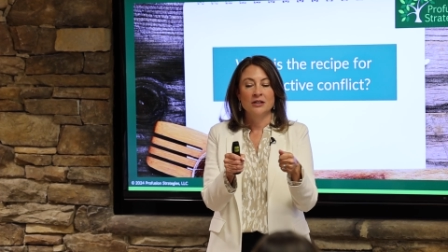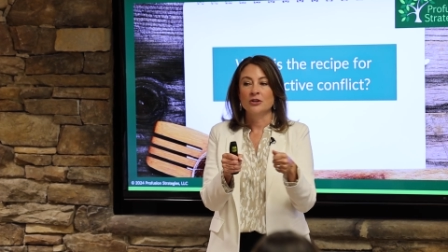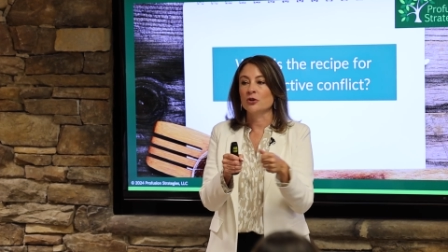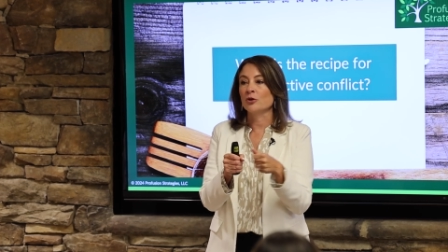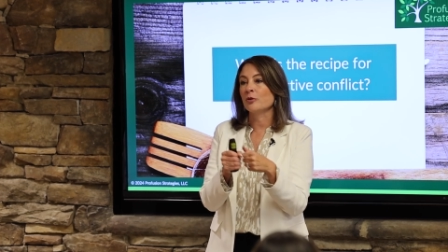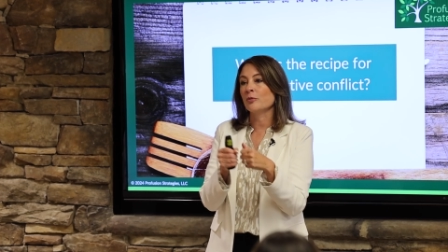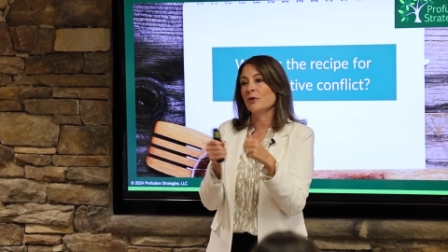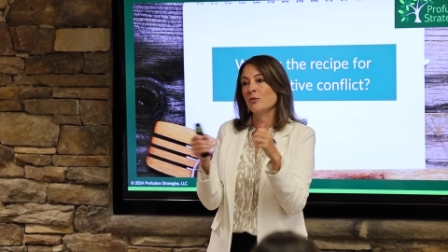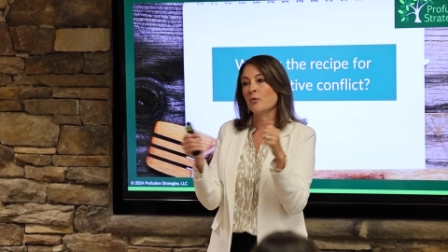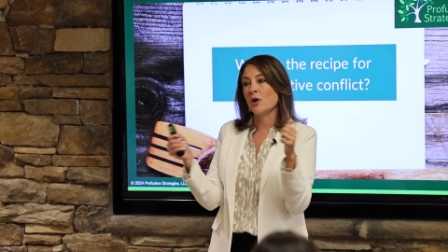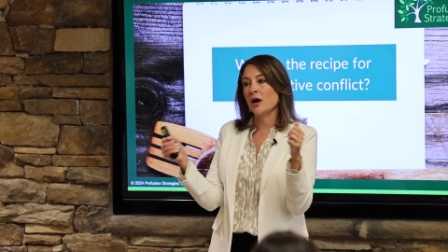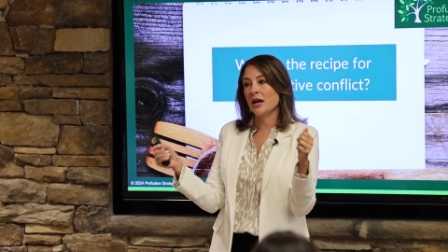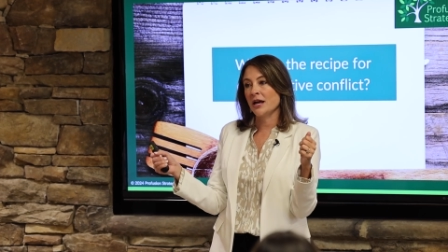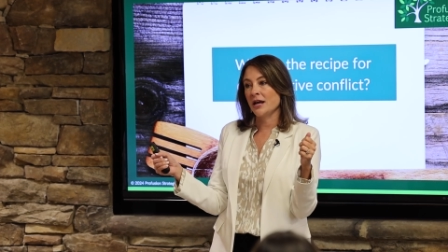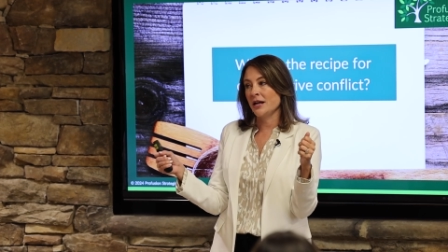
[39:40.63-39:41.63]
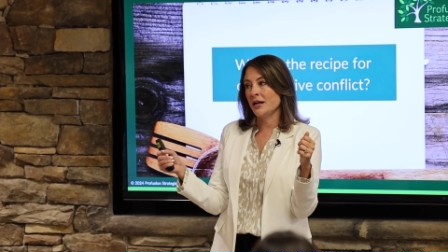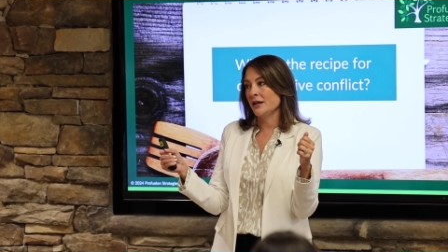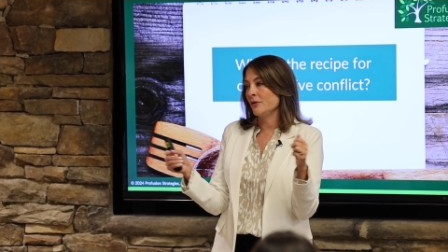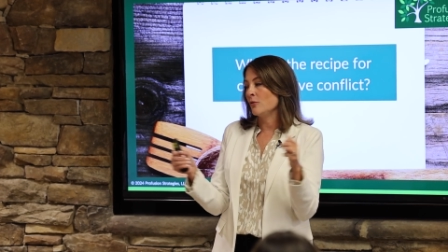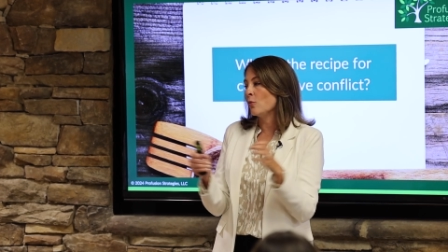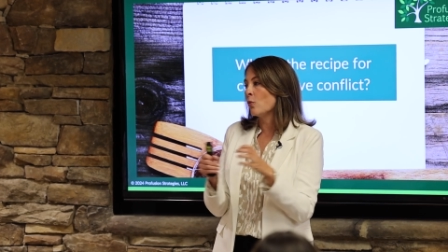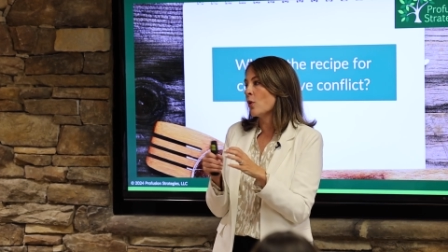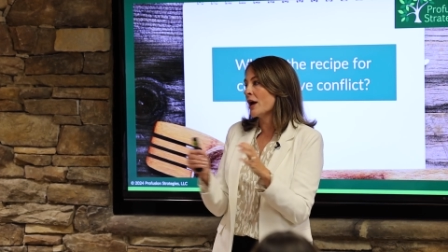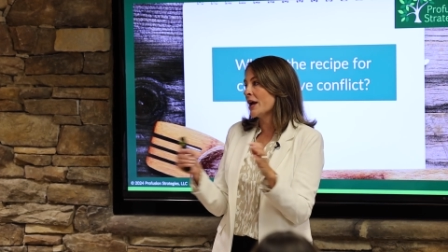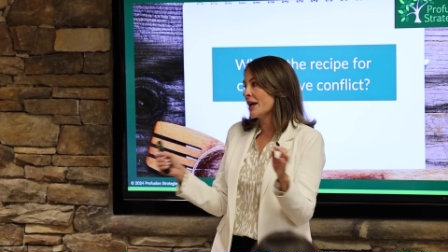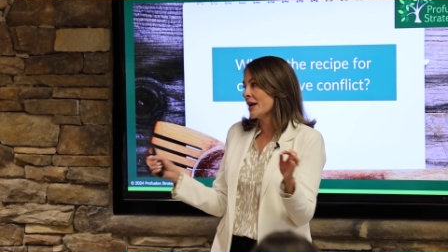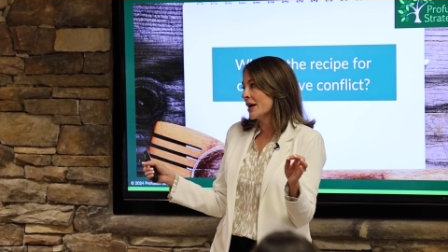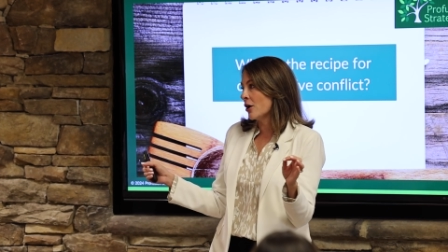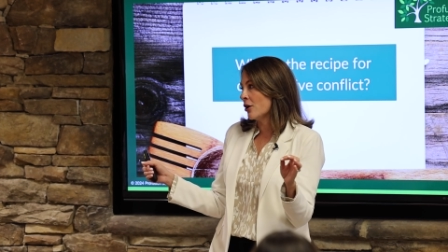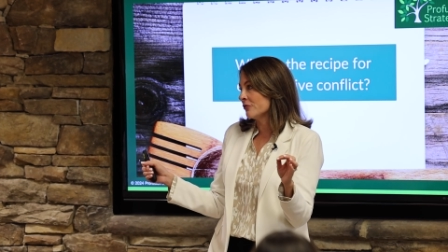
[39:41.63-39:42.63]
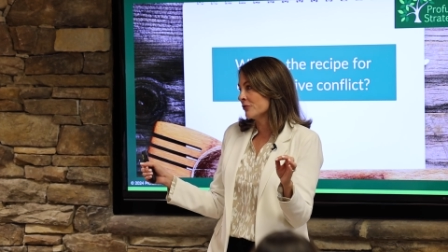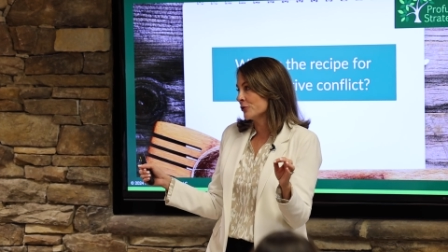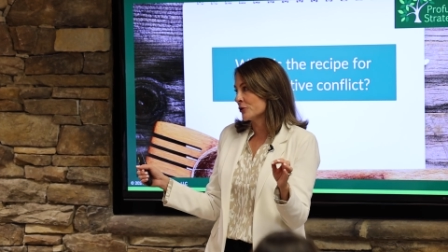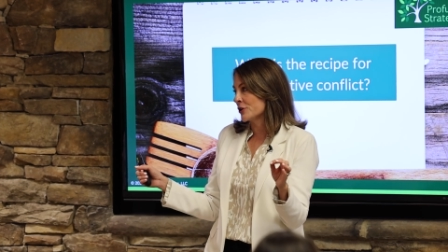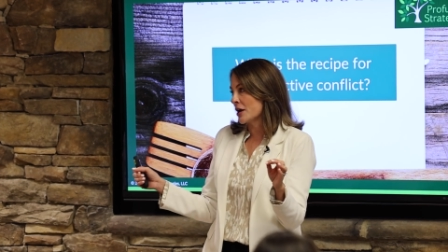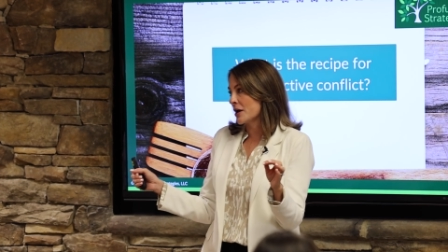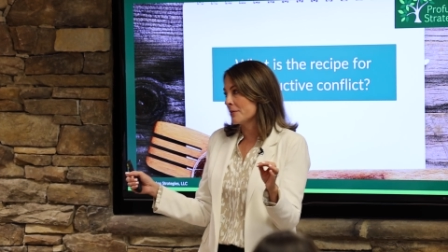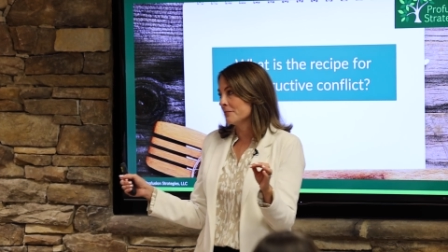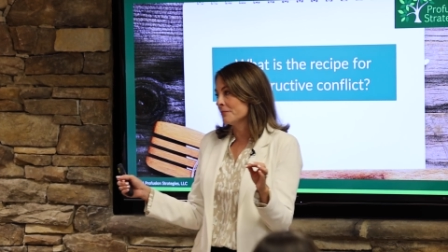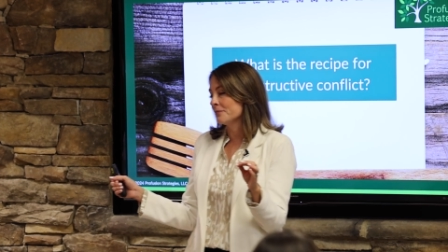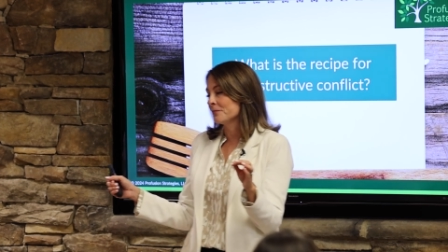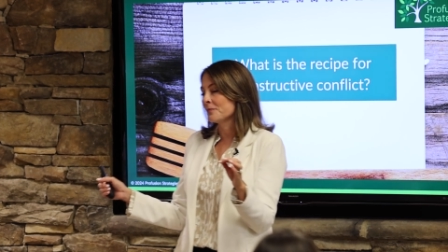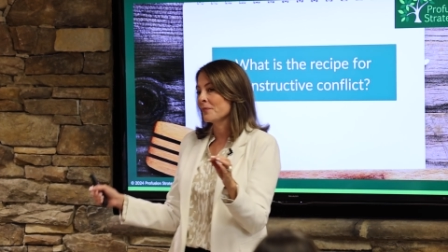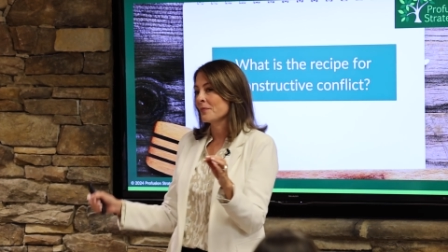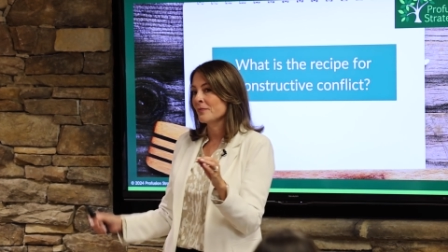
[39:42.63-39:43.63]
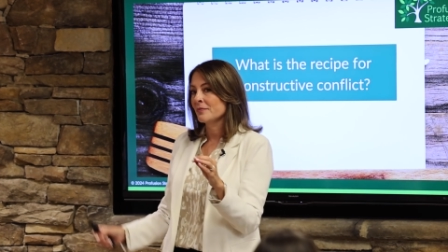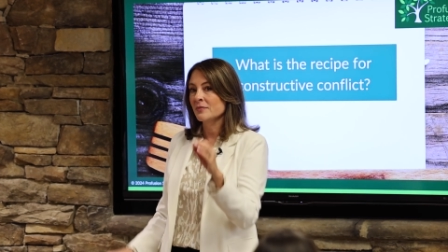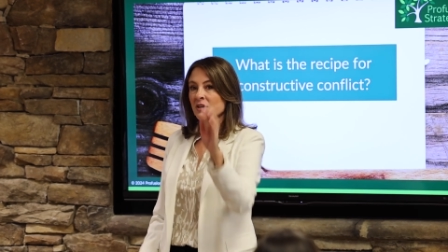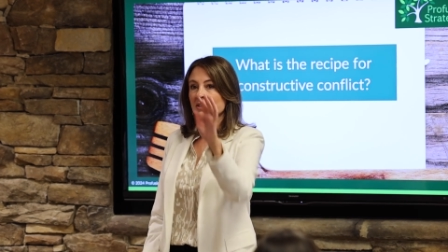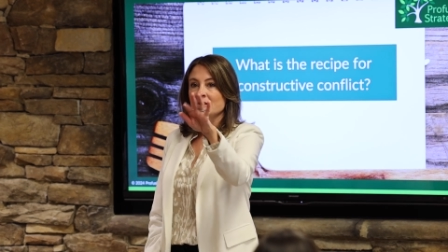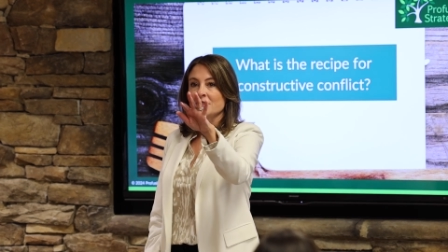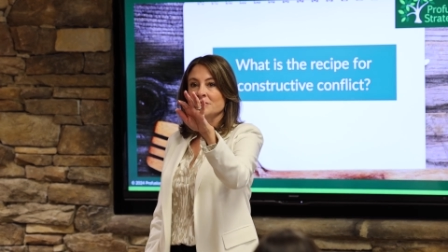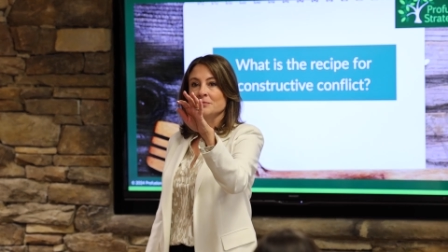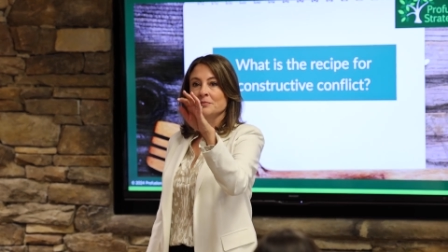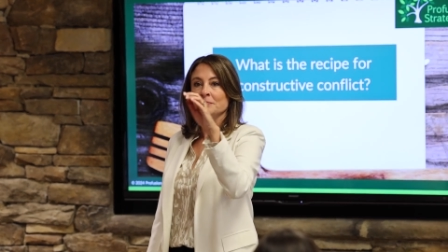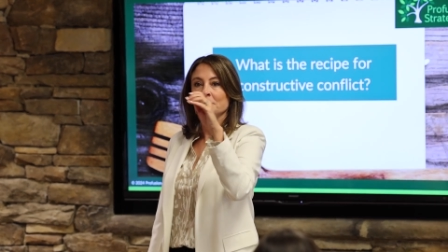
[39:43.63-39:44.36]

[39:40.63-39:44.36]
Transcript: you're gonna be way, way off your game. Stefan.